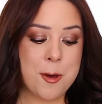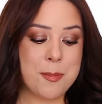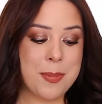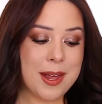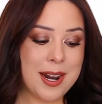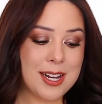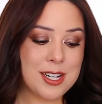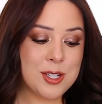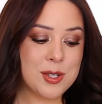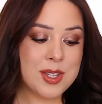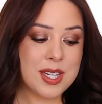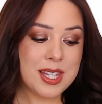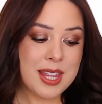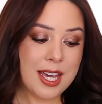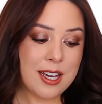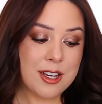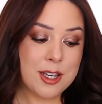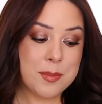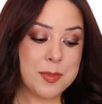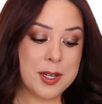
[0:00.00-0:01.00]
But I do think
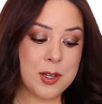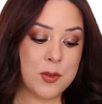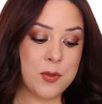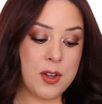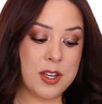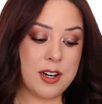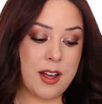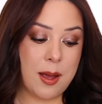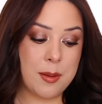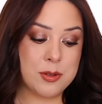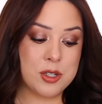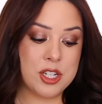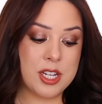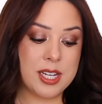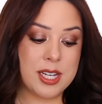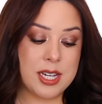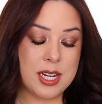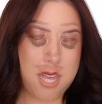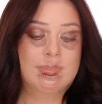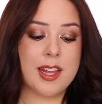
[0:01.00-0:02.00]
that could be a fun
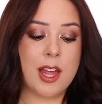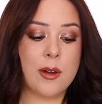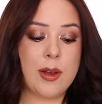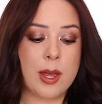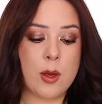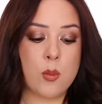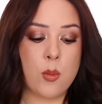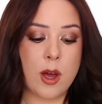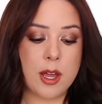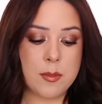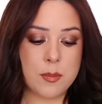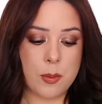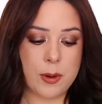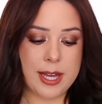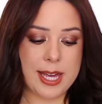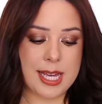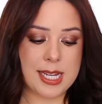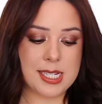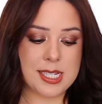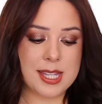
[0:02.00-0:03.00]
option. Okay, one
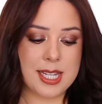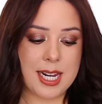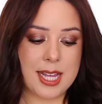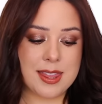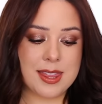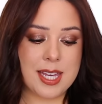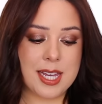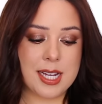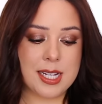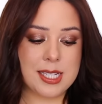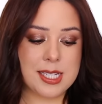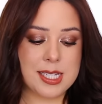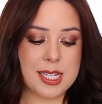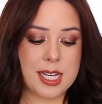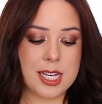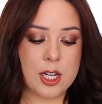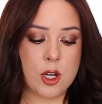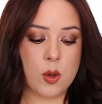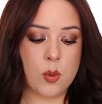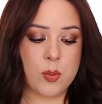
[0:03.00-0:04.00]
brand that I think
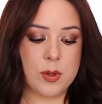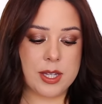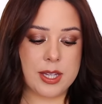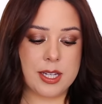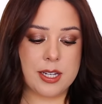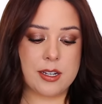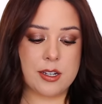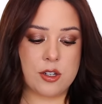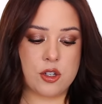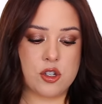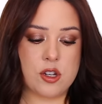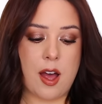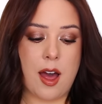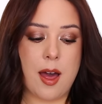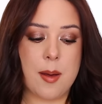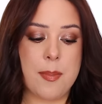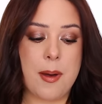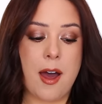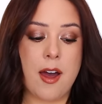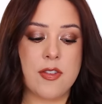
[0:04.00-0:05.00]
did a really good
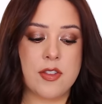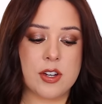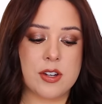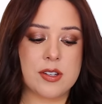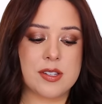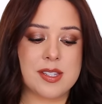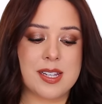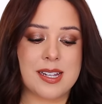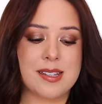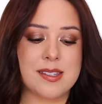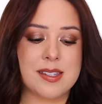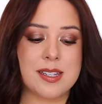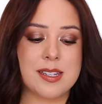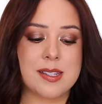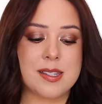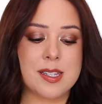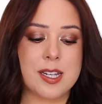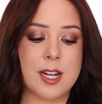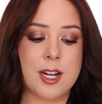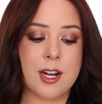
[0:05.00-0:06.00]
job on their sets
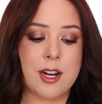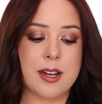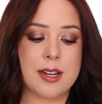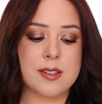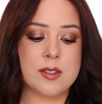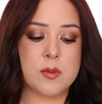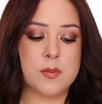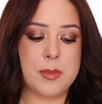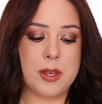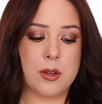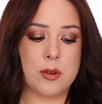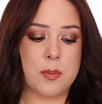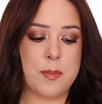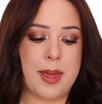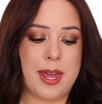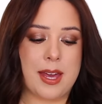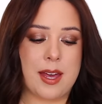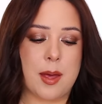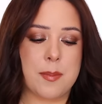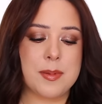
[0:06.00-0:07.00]
this year is Milk
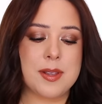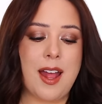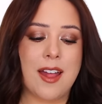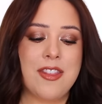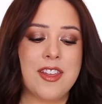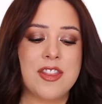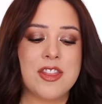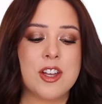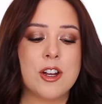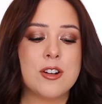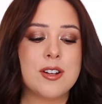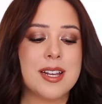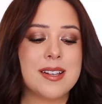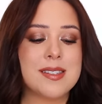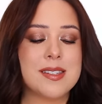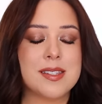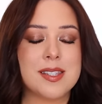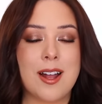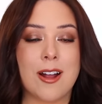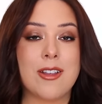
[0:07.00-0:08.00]
Makeup. Not that they're
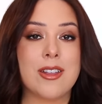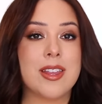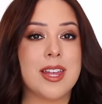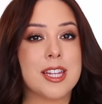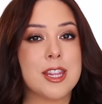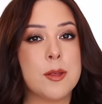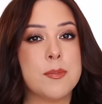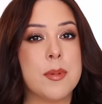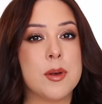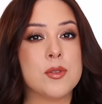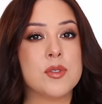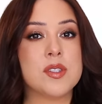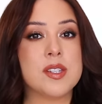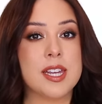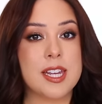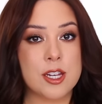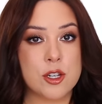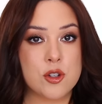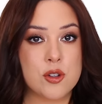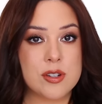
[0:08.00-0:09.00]
necessarily like the most
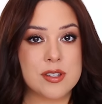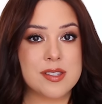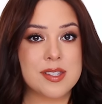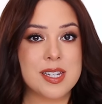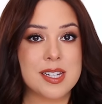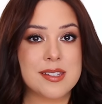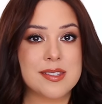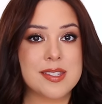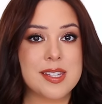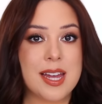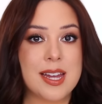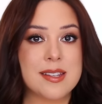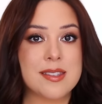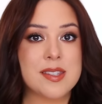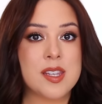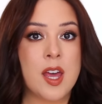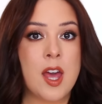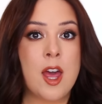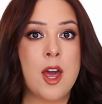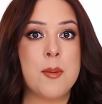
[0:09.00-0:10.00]
interesting
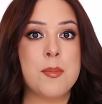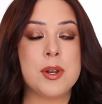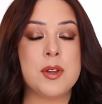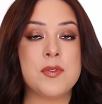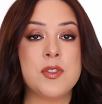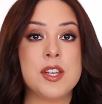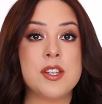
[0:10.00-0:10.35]
sets, but if